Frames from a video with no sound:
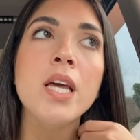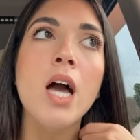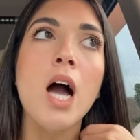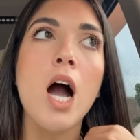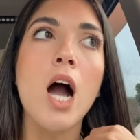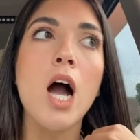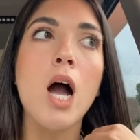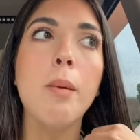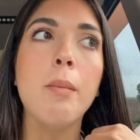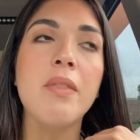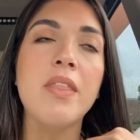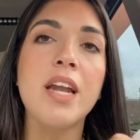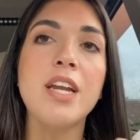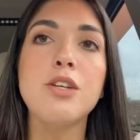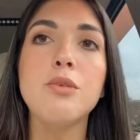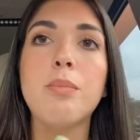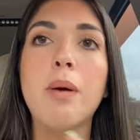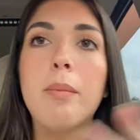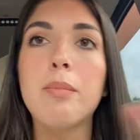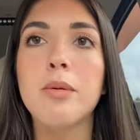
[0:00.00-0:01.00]
um, and then I
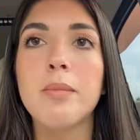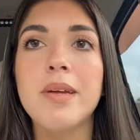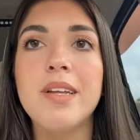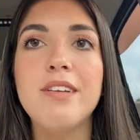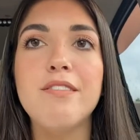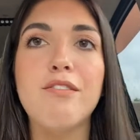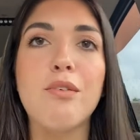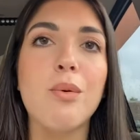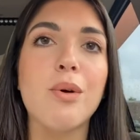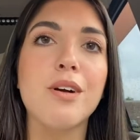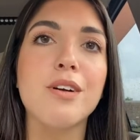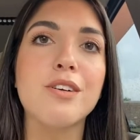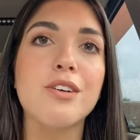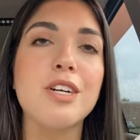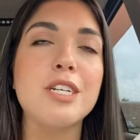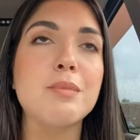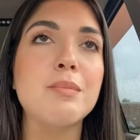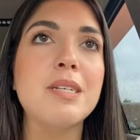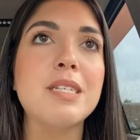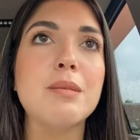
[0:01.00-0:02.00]
do peppermint for
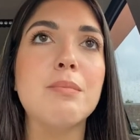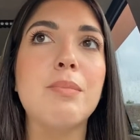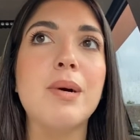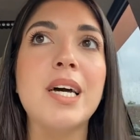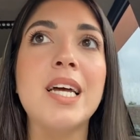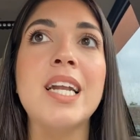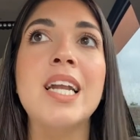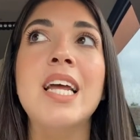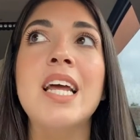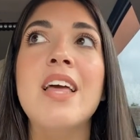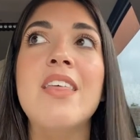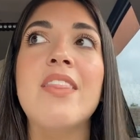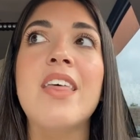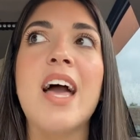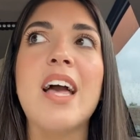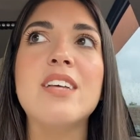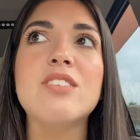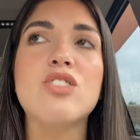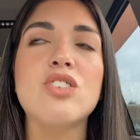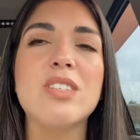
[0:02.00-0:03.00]
Christmas, but
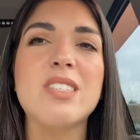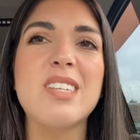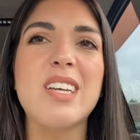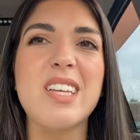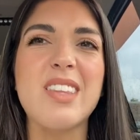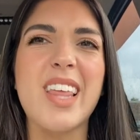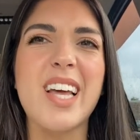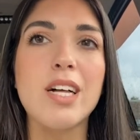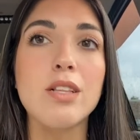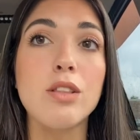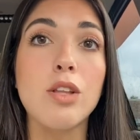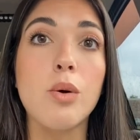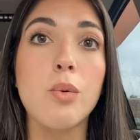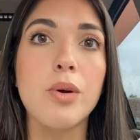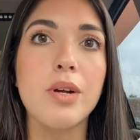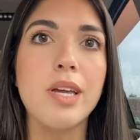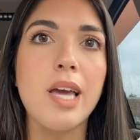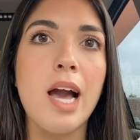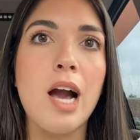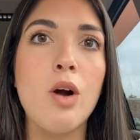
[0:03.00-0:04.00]
that is just a, like a
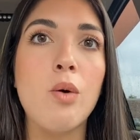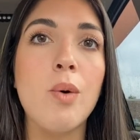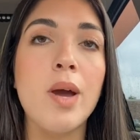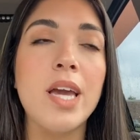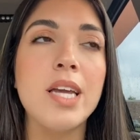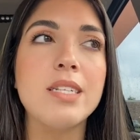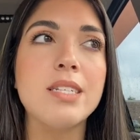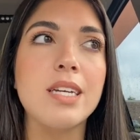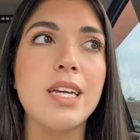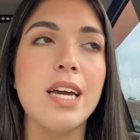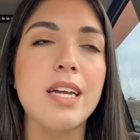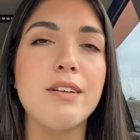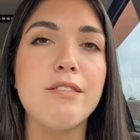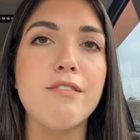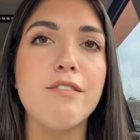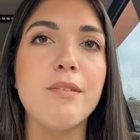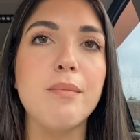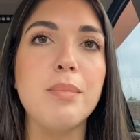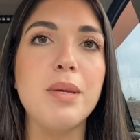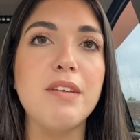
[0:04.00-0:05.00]
lower cal way to kind
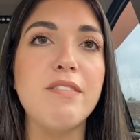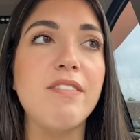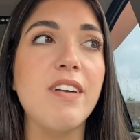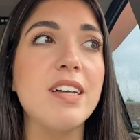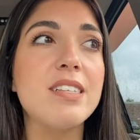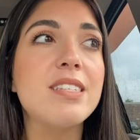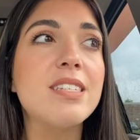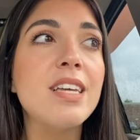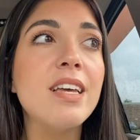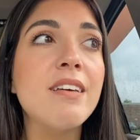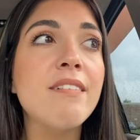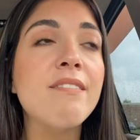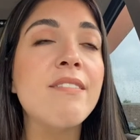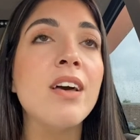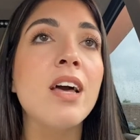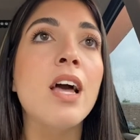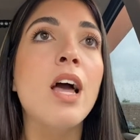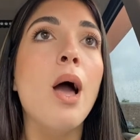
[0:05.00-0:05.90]
of be festive.